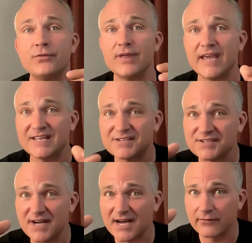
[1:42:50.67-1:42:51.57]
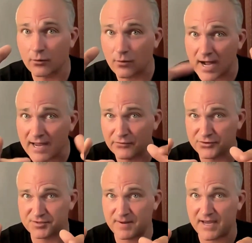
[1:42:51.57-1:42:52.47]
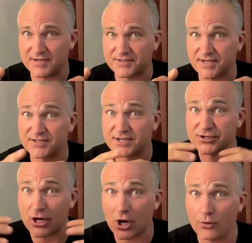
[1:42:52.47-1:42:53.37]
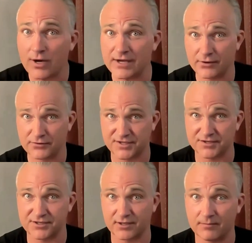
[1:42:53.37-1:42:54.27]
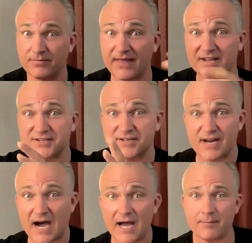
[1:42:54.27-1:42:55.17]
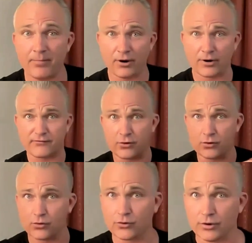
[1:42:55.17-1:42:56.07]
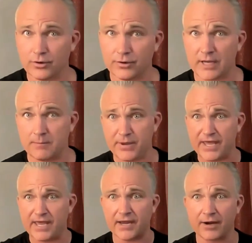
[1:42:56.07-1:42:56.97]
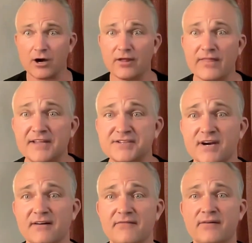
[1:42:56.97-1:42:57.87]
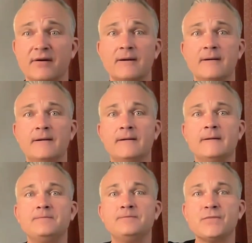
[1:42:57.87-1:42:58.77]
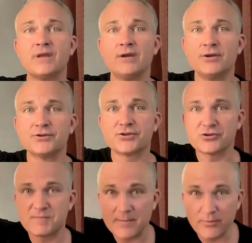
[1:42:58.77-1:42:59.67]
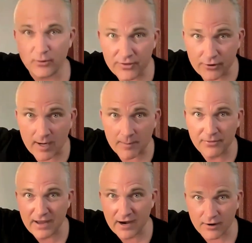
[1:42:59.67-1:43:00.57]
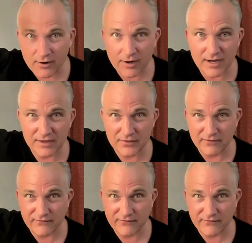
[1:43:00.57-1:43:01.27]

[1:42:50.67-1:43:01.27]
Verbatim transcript: inside of Arrival Space is its own ecosystem that is not part of Google and Bing and all that stuff. So there's people that are up there in the